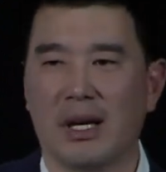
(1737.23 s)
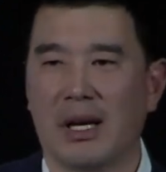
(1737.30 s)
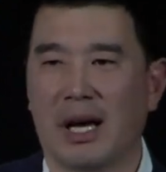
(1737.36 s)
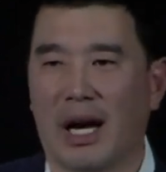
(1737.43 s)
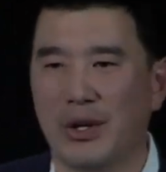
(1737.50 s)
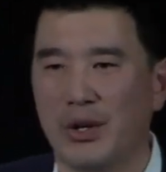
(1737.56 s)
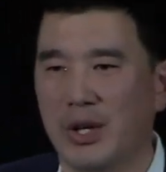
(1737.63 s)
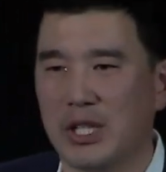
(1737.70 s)

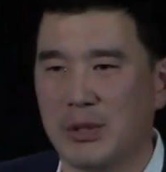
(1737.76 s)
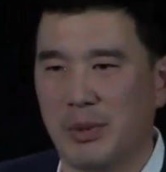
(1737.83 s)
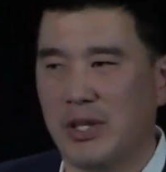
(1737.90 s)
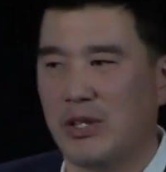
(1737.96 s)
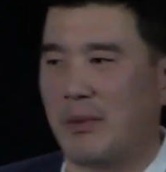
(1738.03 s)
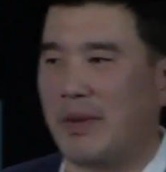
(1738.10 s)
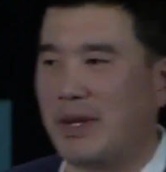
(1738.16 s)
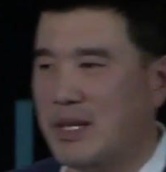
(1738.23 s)
How do you
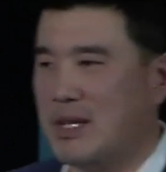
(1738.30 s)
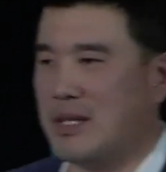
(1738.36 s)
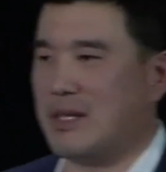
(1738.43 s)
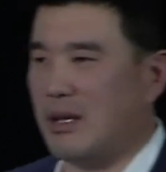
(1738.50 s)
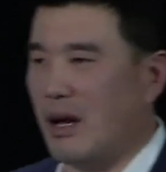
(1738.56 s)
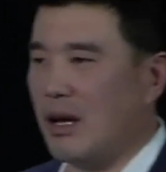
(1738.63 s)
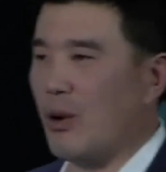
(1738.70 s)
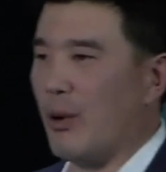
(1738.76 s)
explain to them that this is
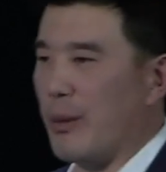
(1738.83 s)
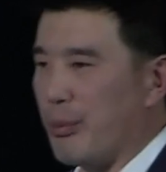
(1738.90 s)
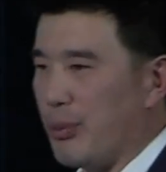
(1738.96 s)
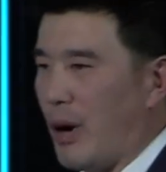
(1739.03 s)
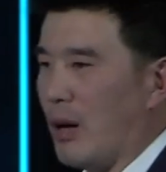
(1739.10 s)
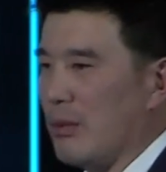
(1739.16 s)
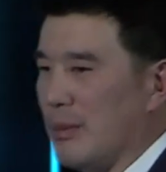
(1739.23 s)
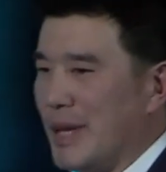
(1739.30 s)
an ongoing
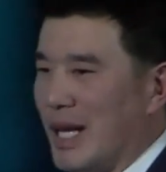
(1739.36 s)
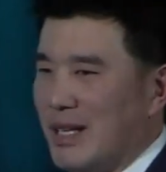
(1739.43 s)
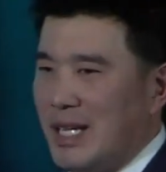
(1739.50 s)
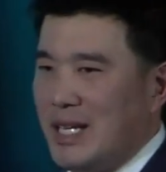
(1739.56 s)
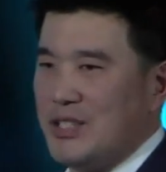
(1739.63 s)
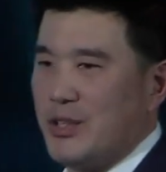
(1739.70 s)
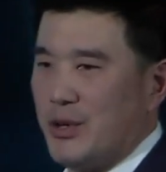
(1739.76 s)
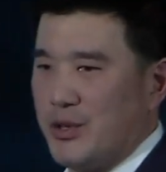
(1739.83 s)
problem that
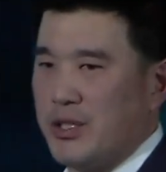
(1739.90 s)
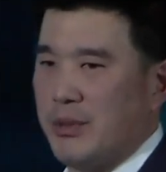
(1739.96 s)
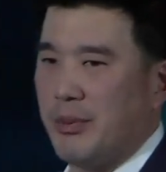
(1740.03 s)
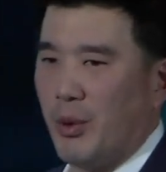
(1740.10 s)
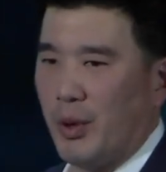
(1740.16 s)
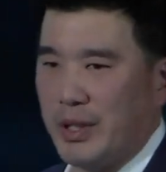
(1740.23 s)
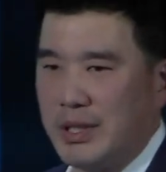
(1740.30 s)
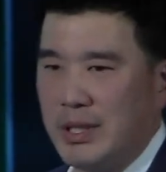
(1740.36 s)
needs their
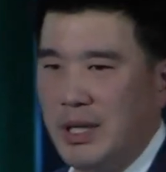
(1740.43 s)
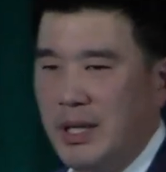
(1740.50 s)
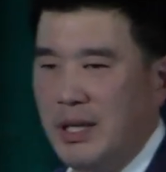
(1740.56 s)
support?